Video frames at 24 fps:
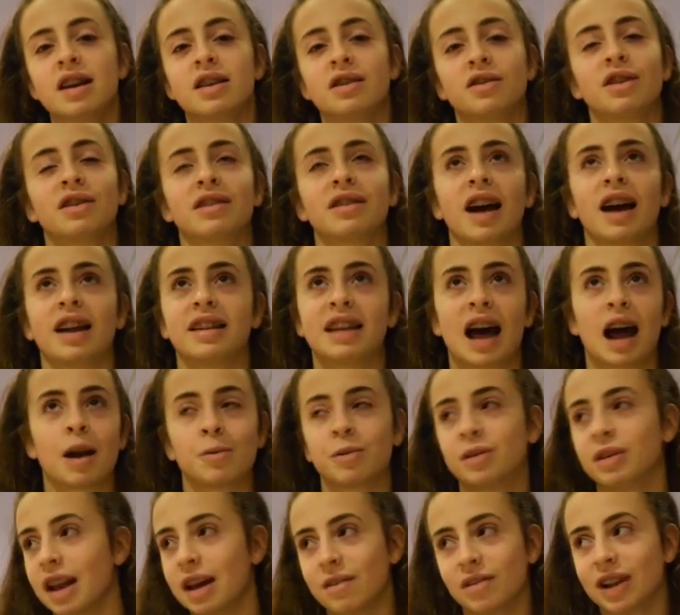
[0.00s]
She's like, Dad
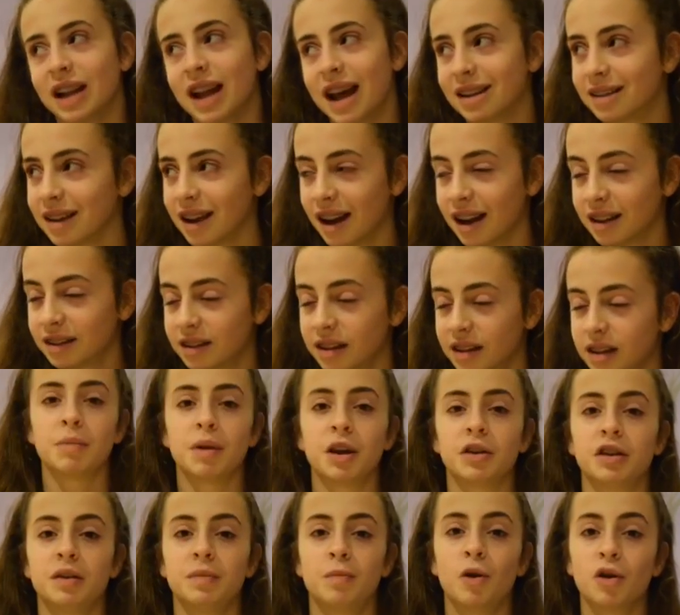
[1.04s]
would never let us.
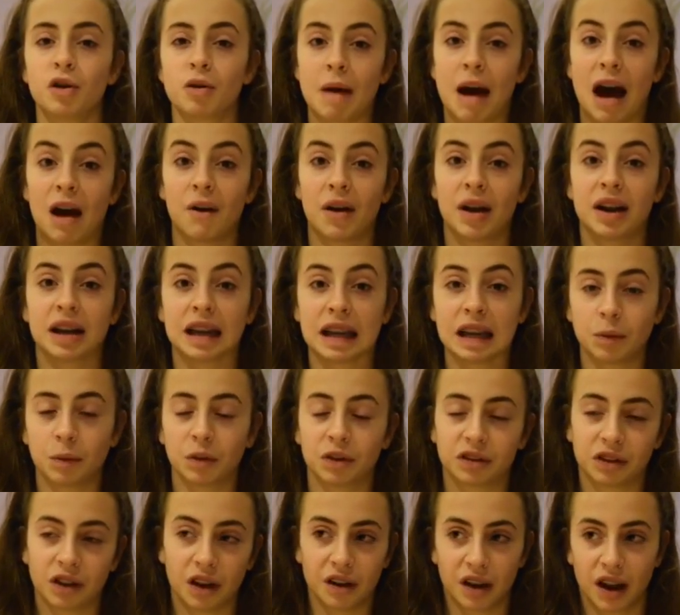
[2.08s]
She pulled him out and he was
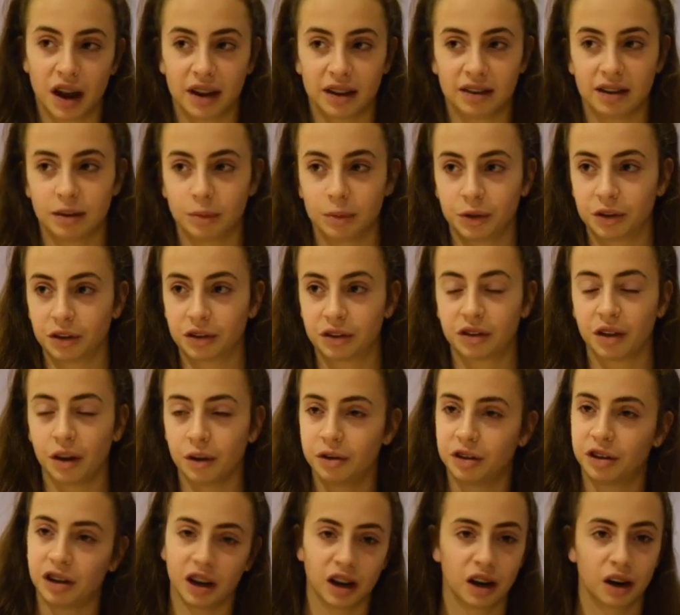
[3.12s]
so nice, he was just so
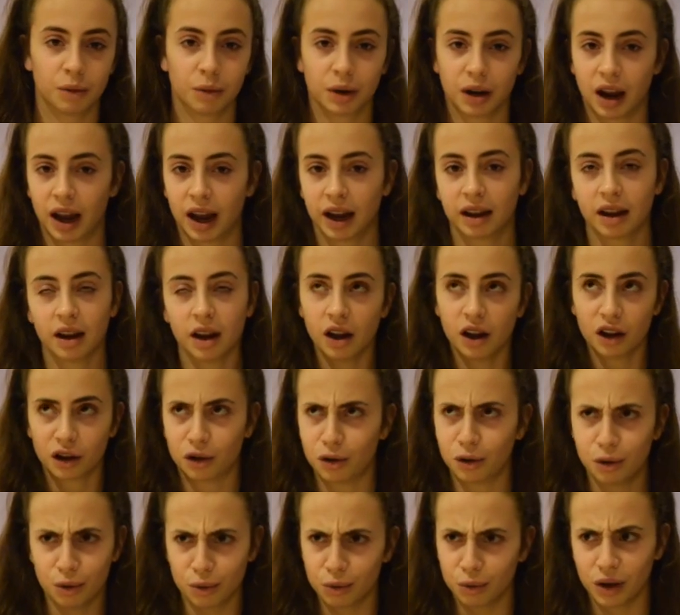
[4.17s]
chill and like
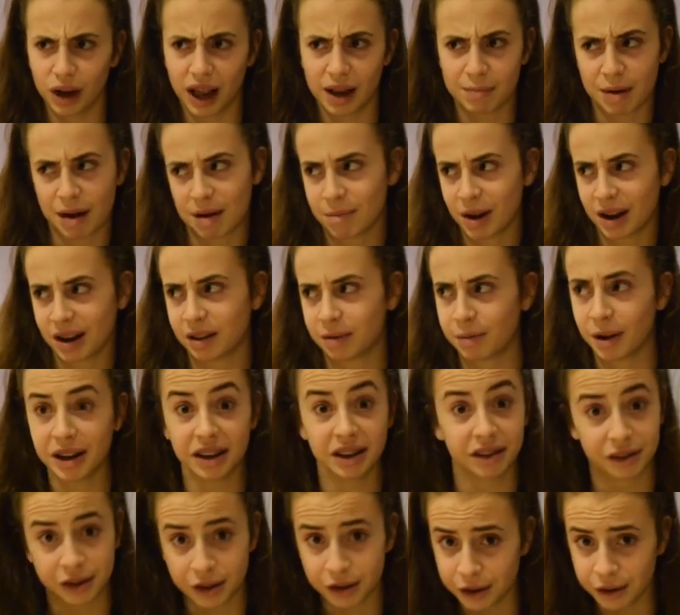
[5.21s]
cool. Like, bear in mind this
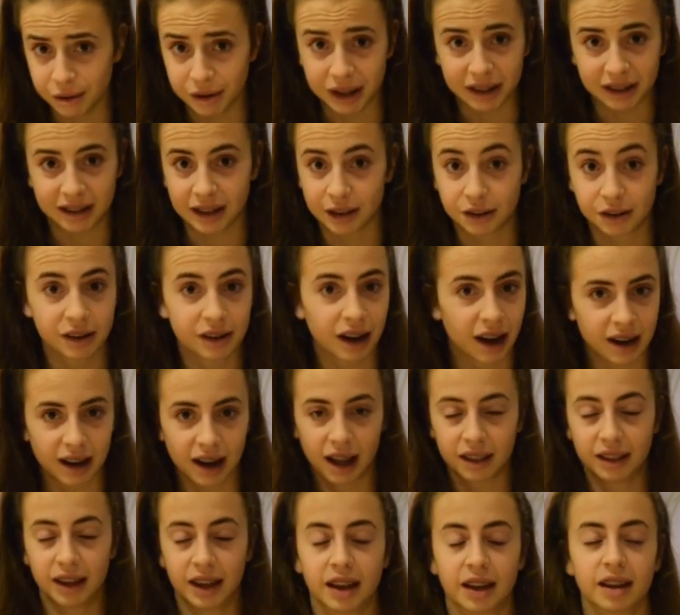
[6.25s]
pony's 2 and he's literally done
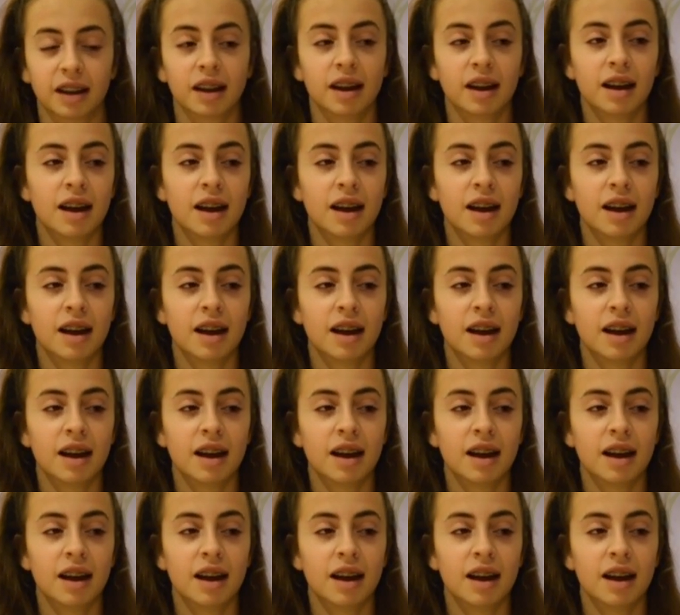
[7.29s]
nothing.